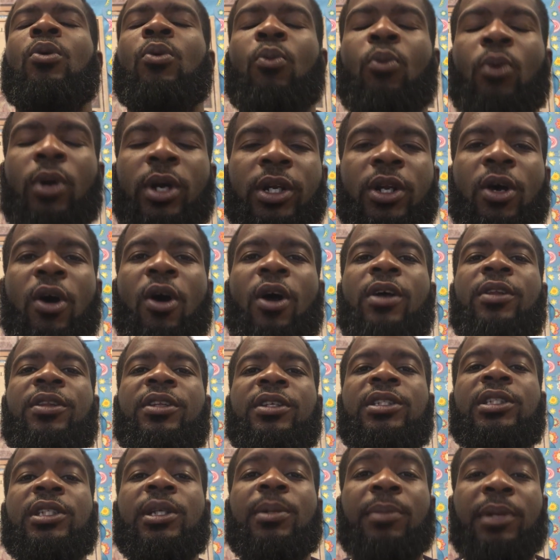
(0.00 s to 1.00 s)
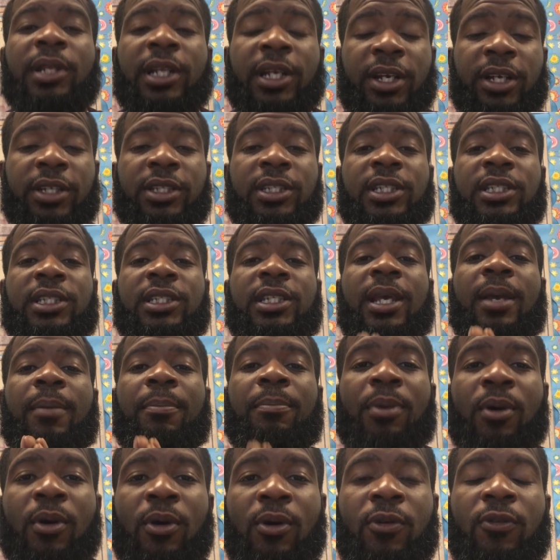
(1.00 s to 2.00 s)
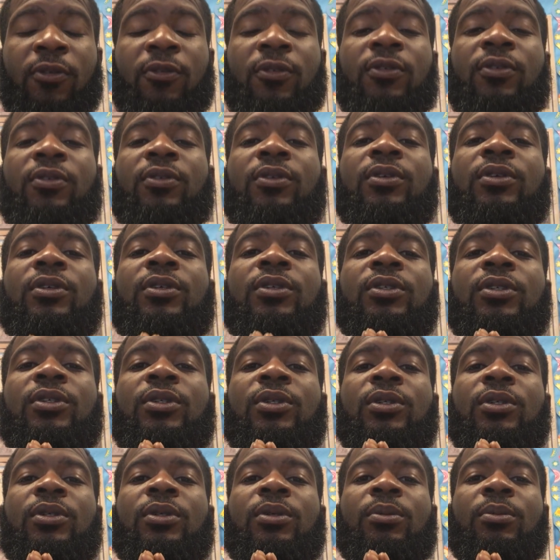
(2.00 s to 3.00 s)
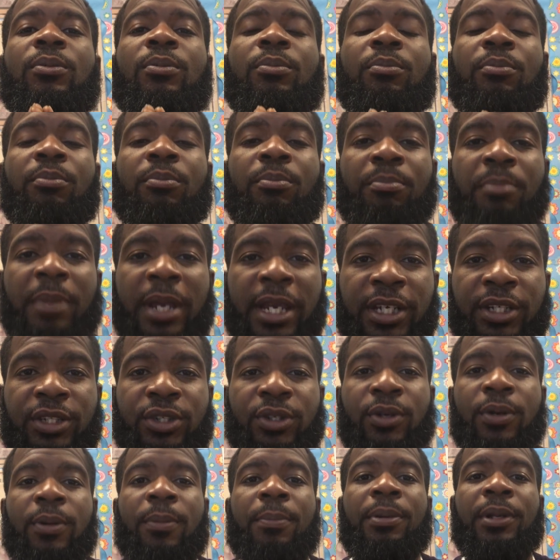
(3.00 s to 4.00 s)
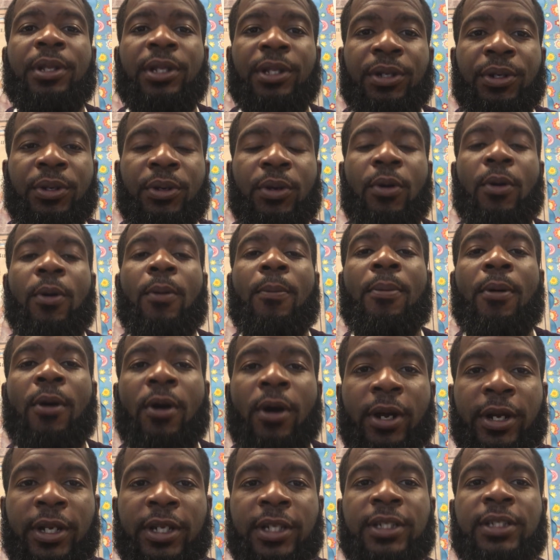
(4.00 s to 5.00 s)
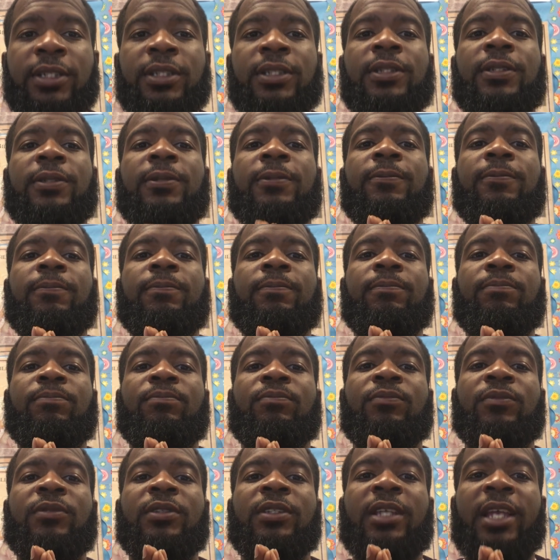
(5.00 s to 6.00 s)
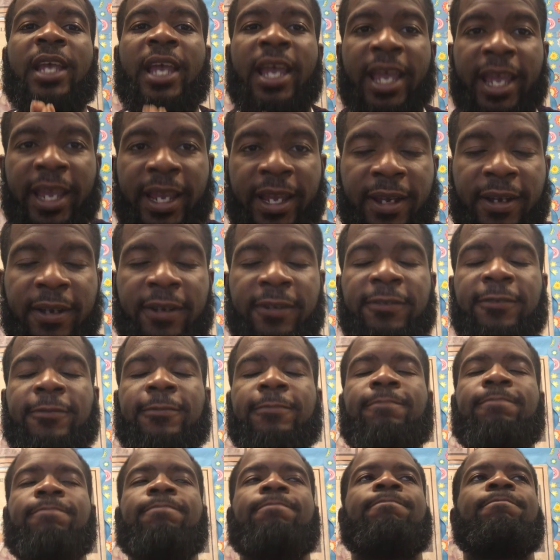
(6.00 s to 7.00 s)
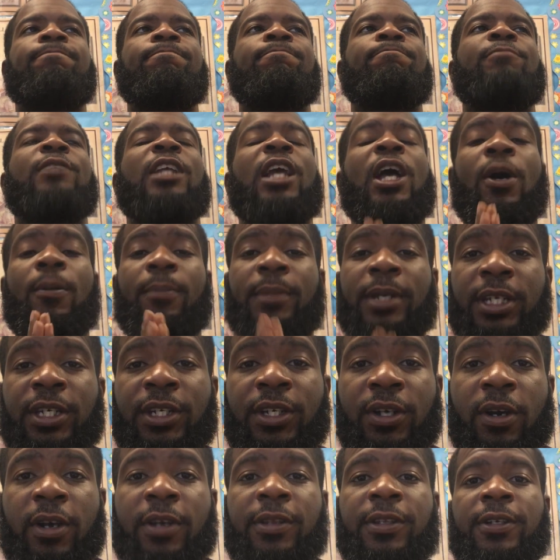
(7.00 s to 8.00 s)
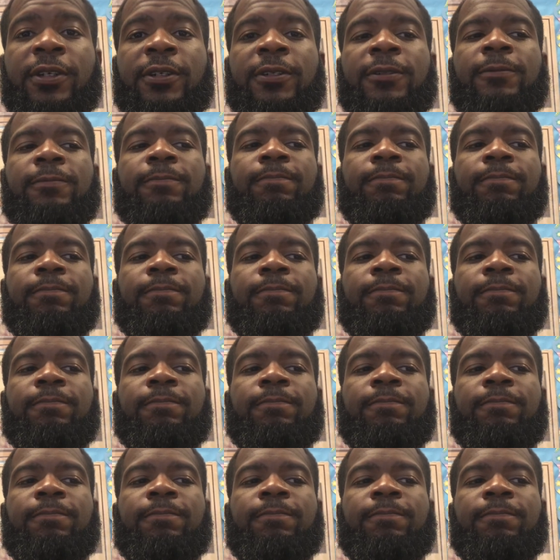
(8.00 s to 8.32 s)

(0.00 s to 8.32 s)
what are the similarities that both major political parties have? How many are there?